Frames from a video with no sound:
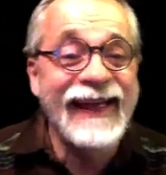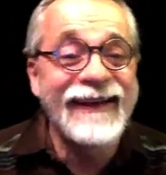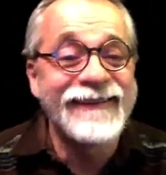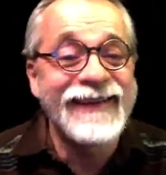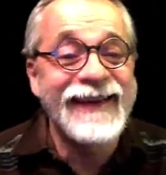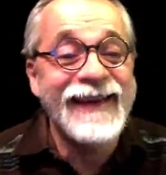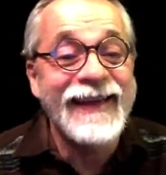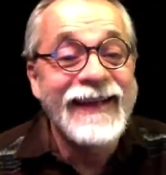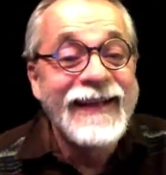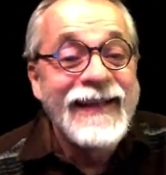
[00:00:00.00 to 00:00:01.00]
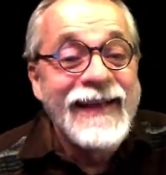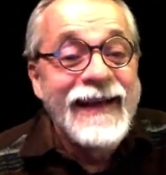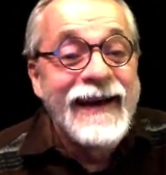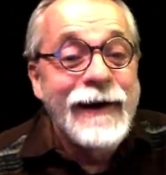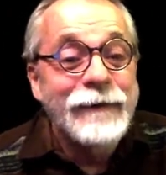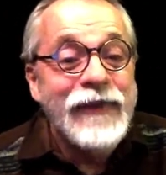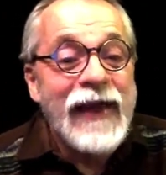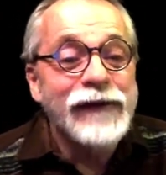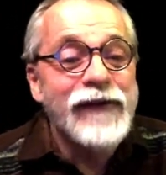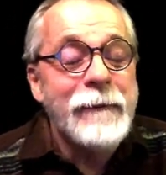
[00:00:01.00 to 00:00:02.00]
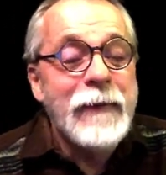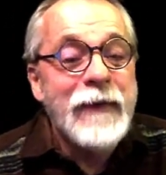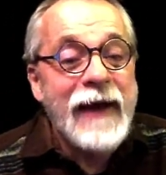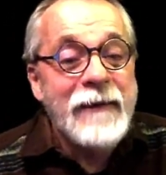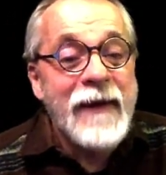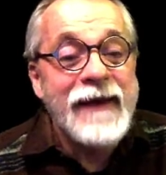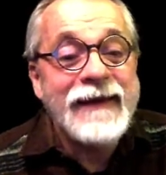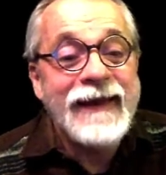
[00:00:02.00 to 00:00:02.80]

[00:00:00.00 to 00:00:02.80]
Okay. Thanks for dropping by, Mike.